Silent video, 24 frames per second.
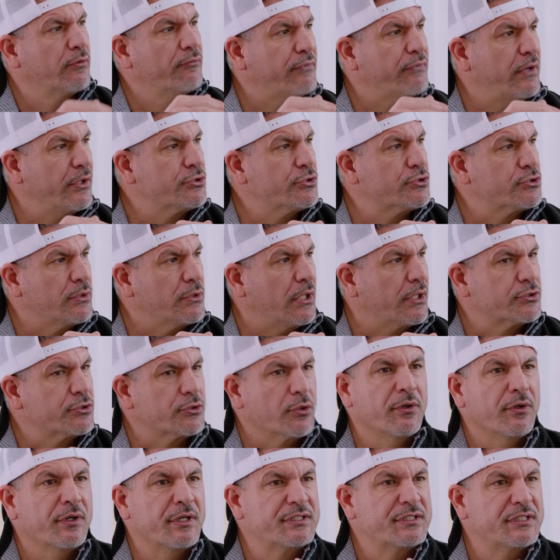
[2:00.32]
fund
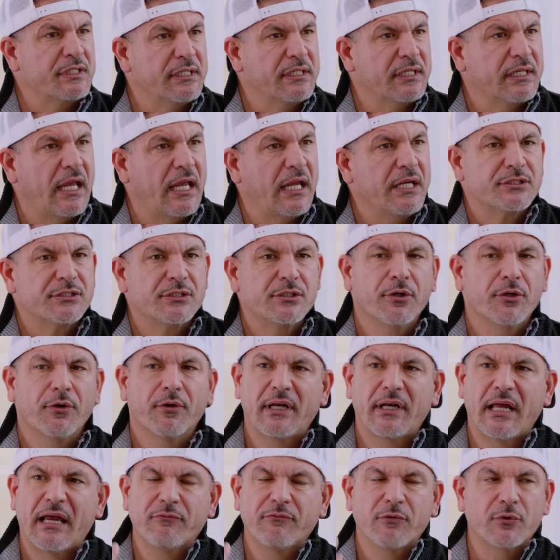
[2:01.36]
structure or in a syndication, you're
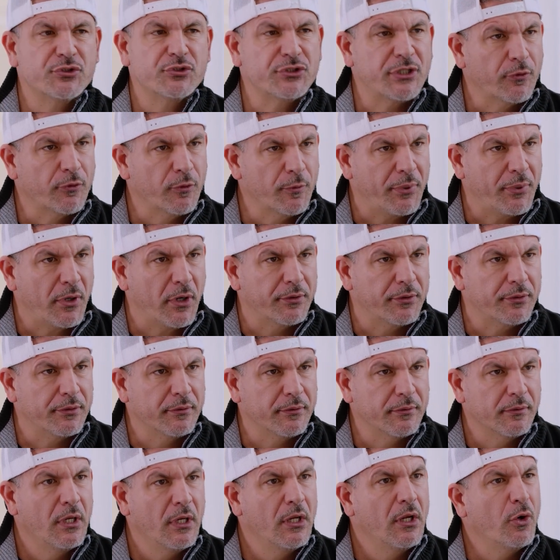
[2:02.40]
going to have your general
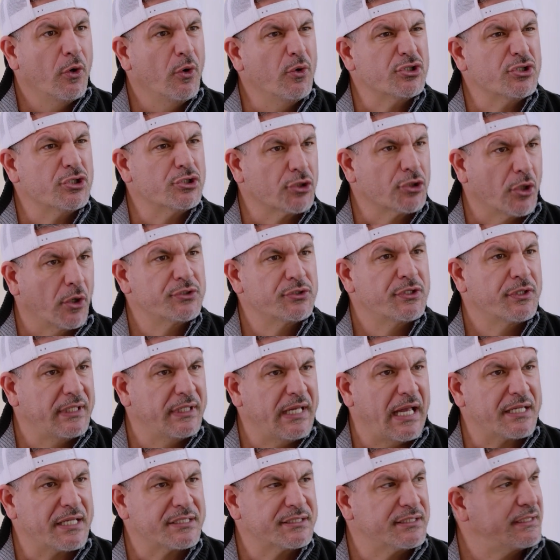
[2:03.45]
partner who's in charge of
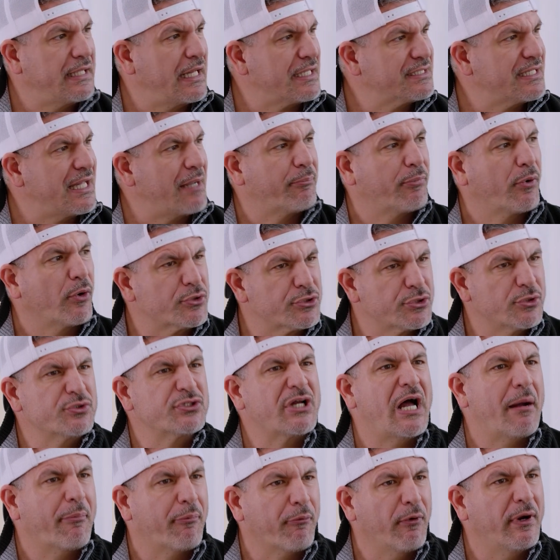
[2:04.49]
the asset. That's that person who's
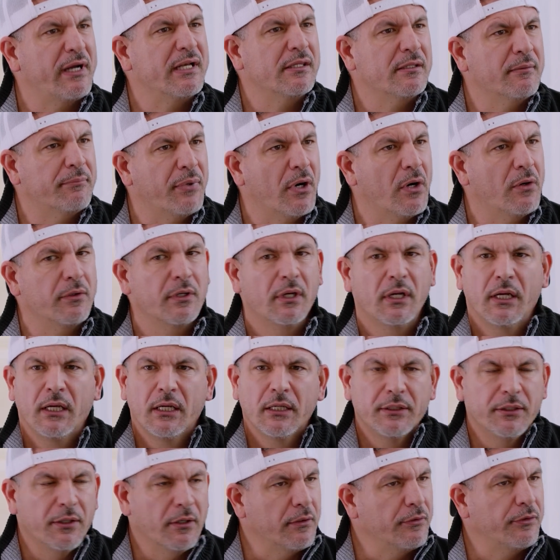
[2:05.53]
operating the boat.
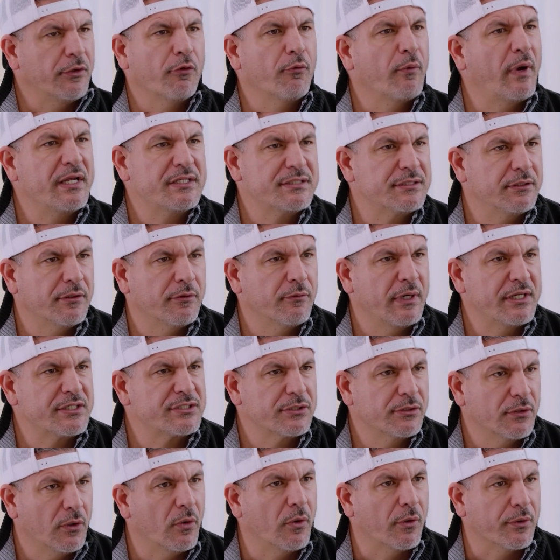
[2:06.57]
They're racing
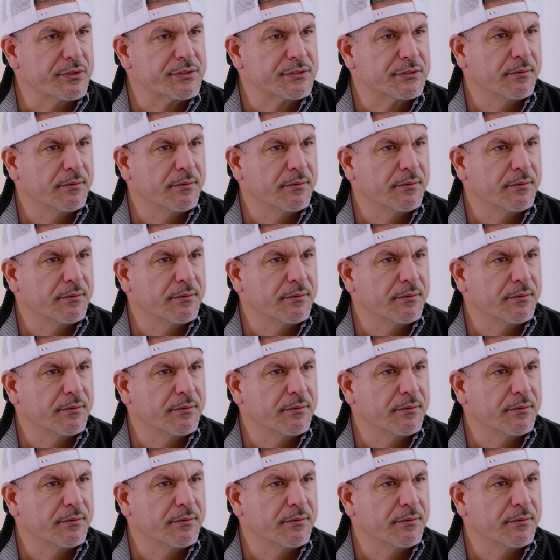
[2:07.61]
the horse.